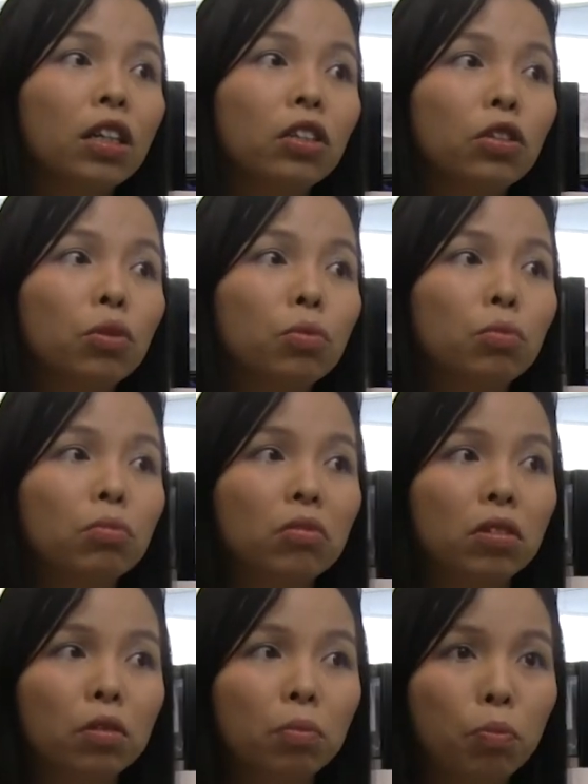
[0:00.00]
took
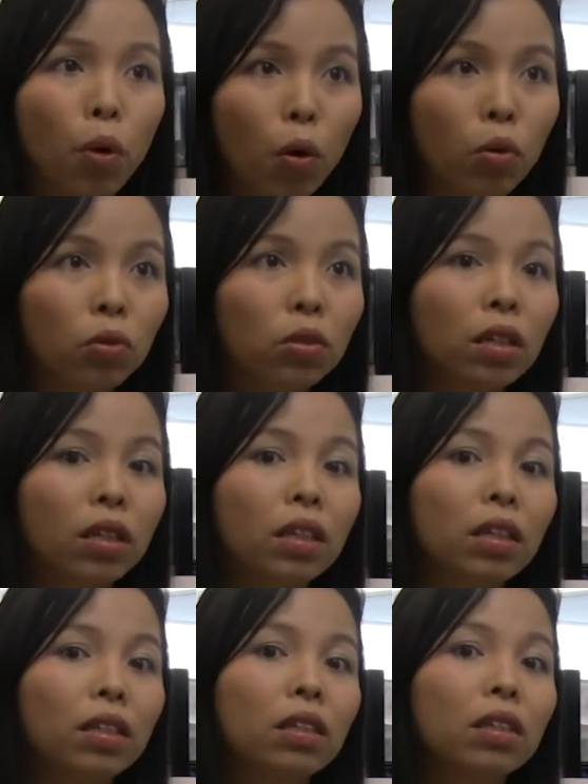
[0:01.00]
a boat
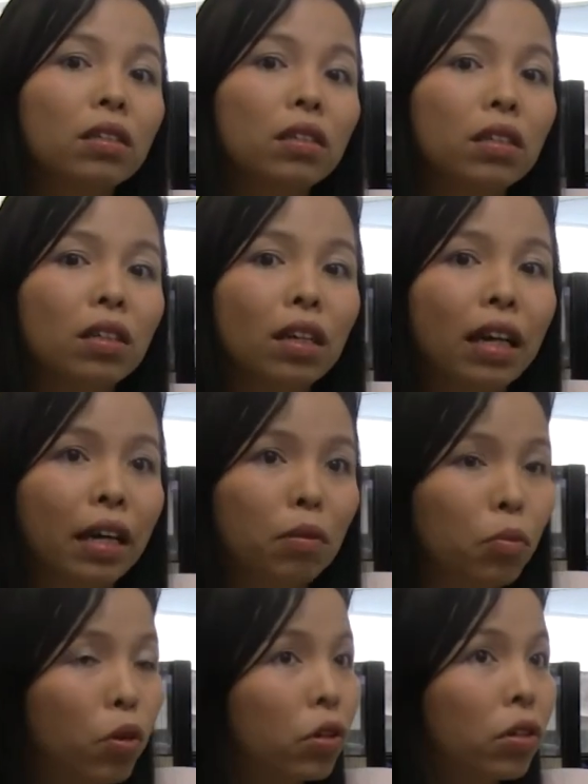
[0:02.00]
and then
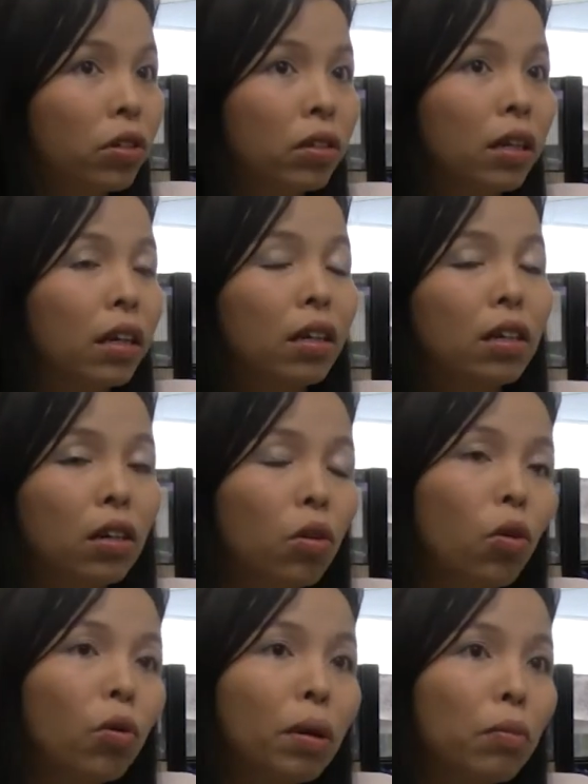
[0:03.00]
land border and
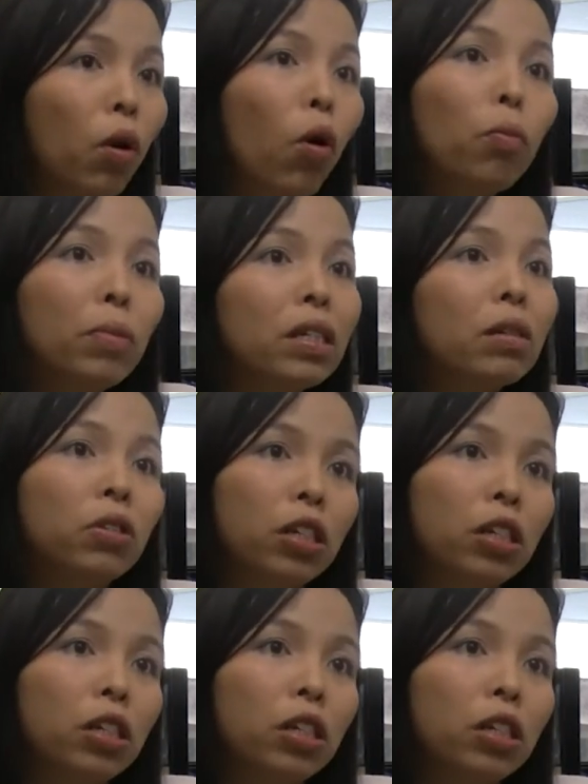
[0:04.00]
all means of